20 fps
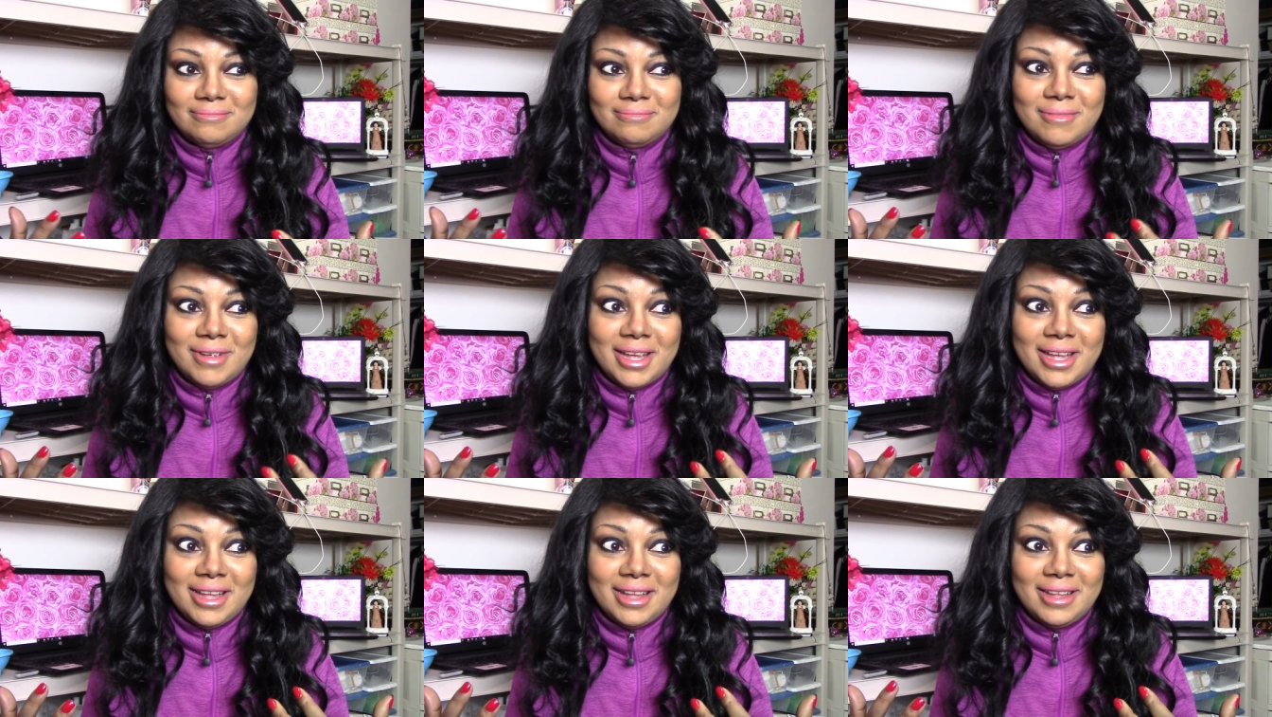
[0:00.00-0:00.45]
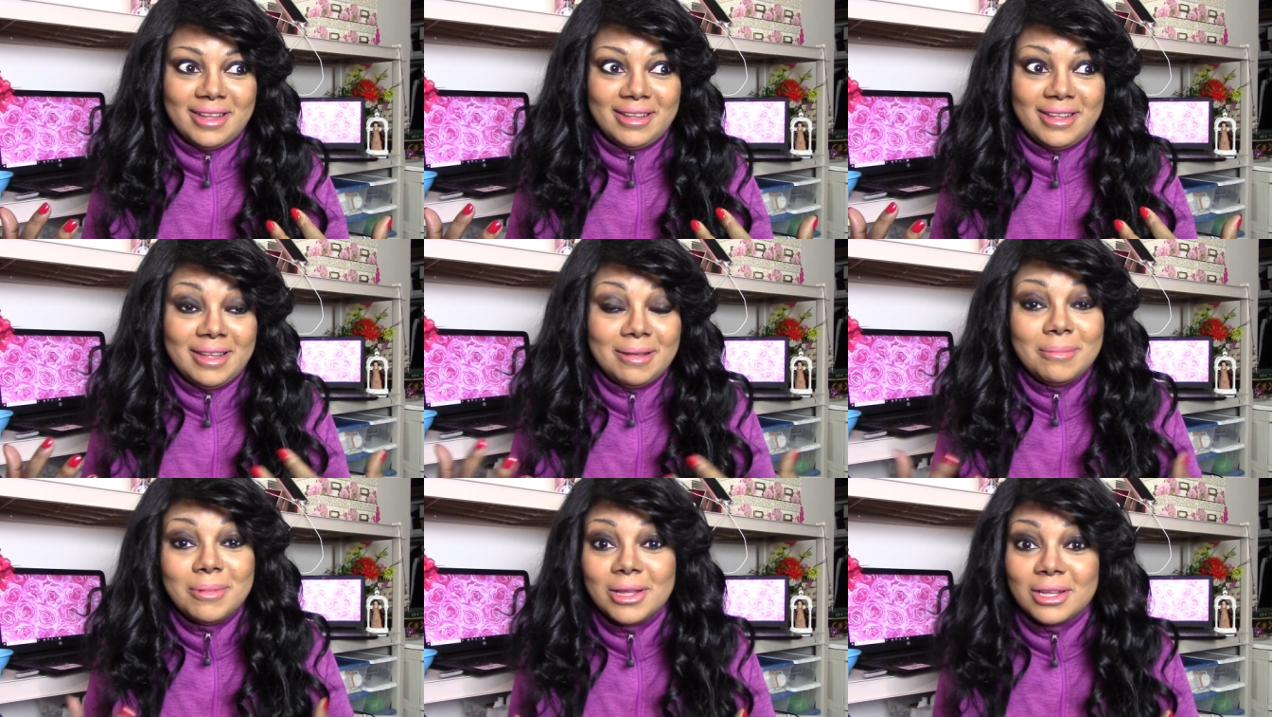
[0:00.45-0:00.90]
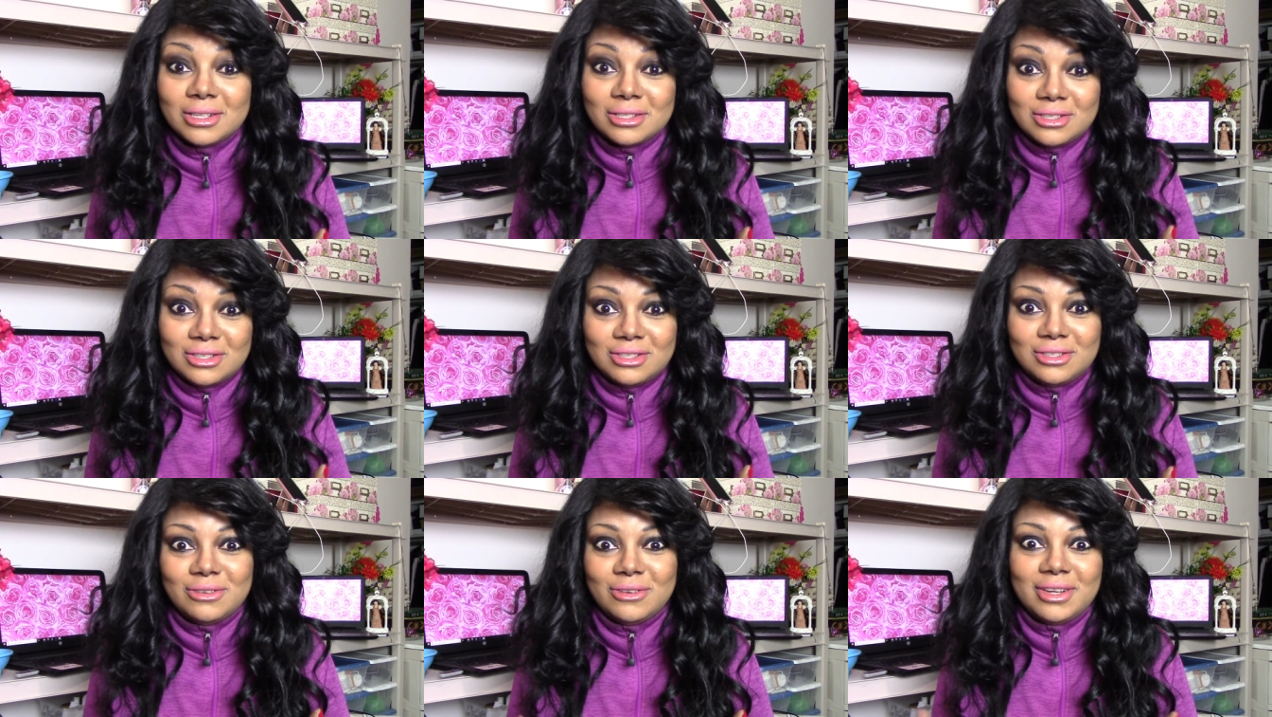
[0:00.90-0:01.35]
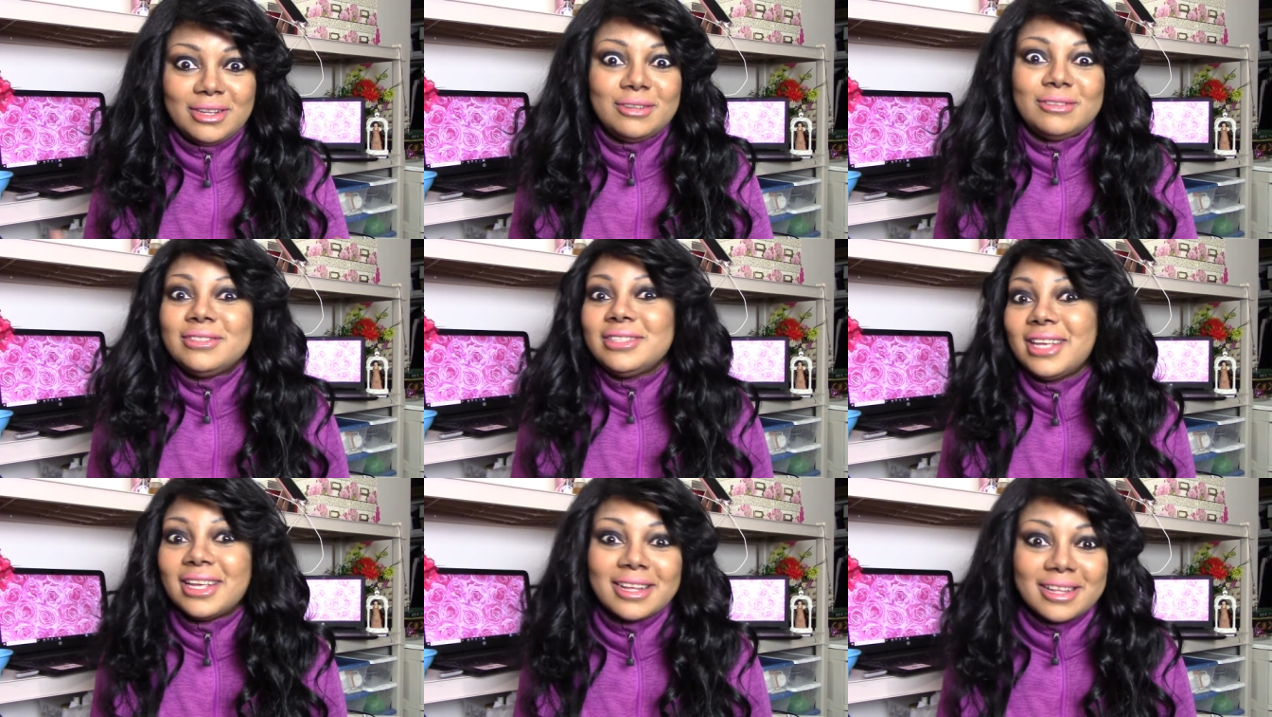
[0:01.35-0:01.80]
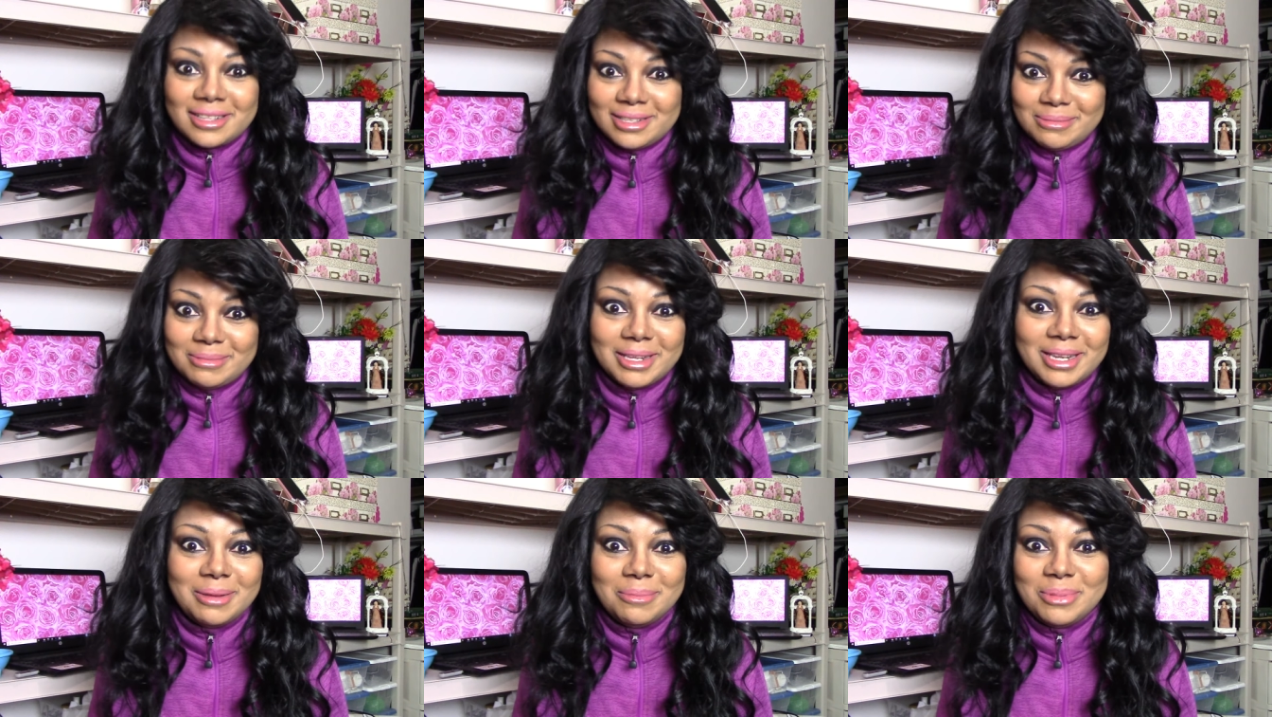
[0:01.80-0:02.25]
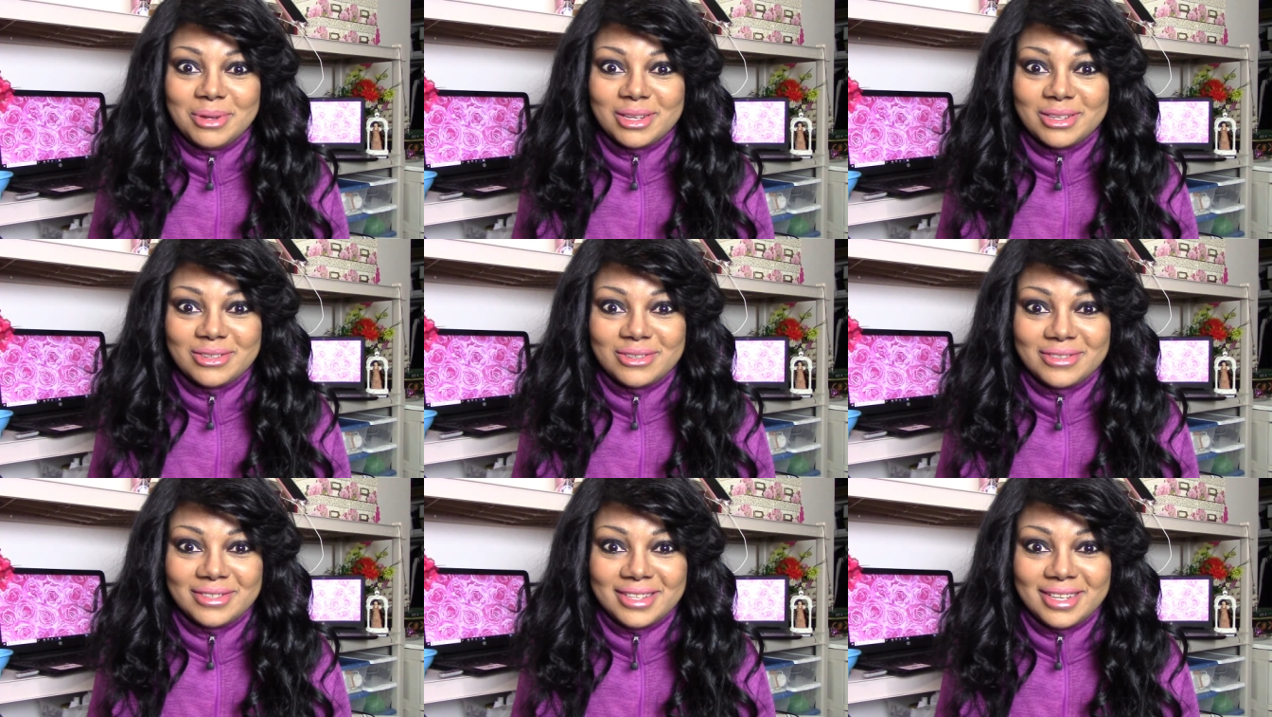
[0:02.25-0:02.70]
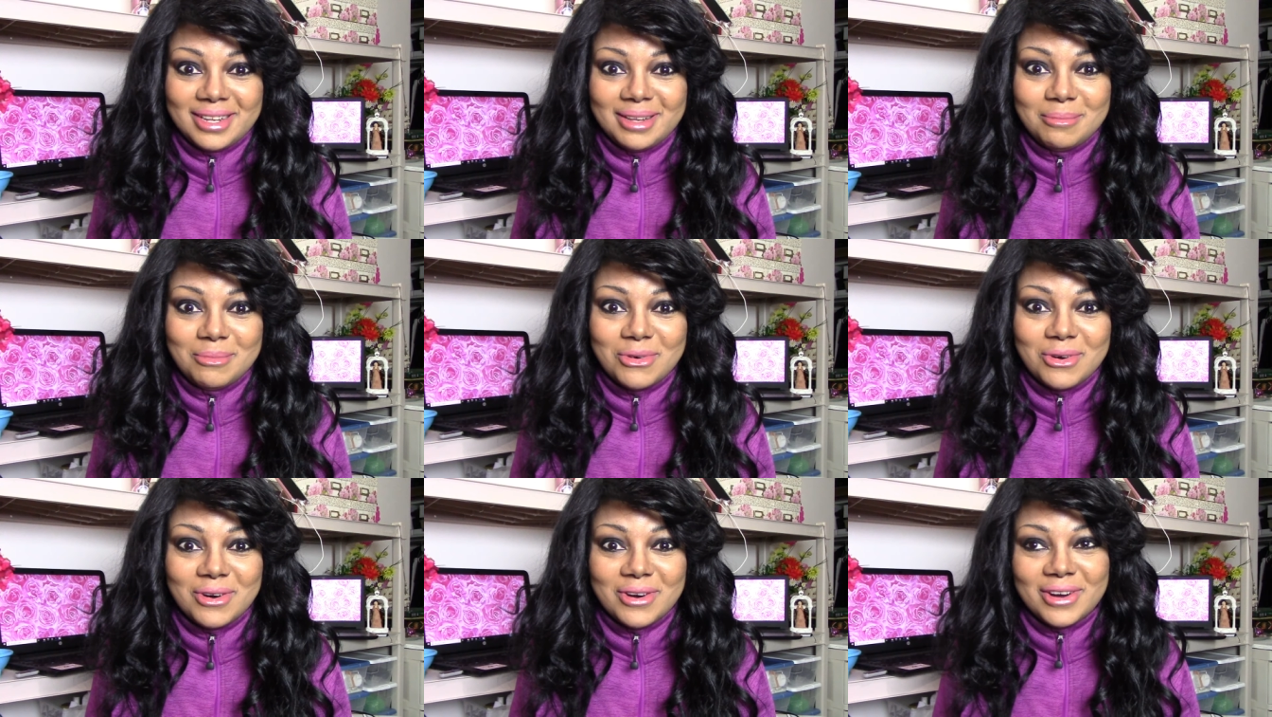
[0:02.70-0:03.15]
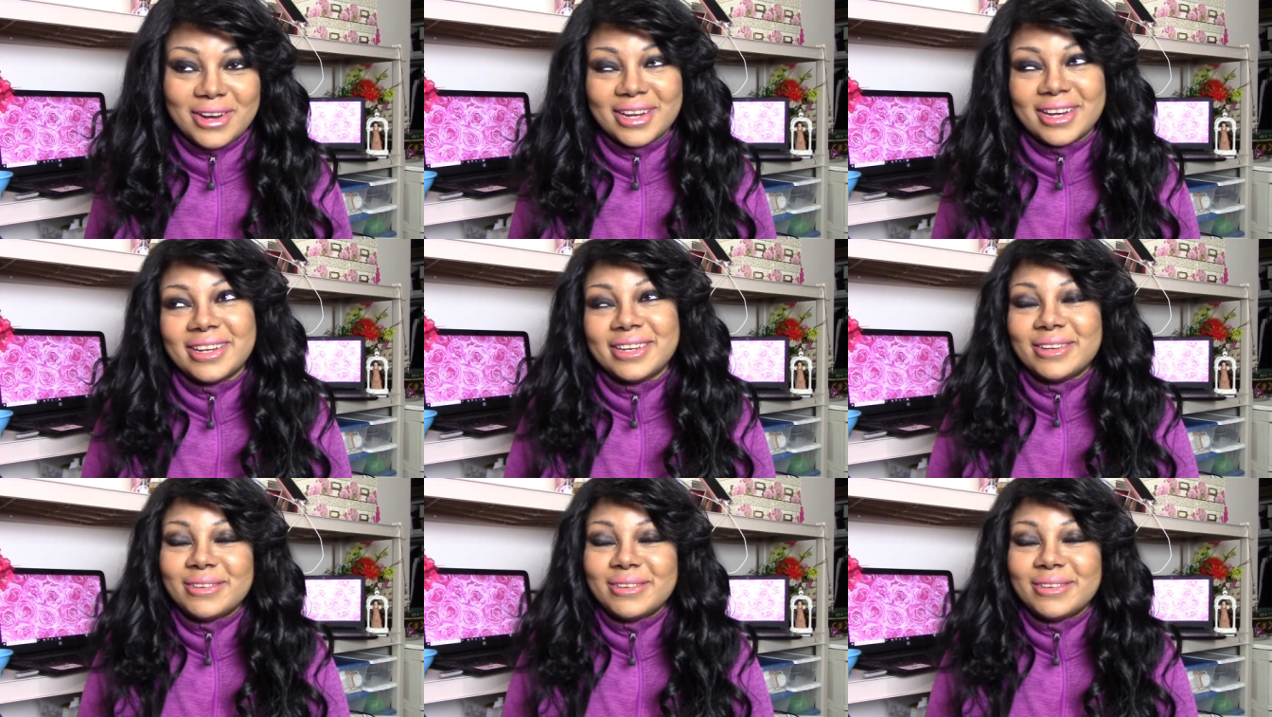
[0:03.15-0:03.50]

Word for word: my image so I don't take as many pictures anymore and I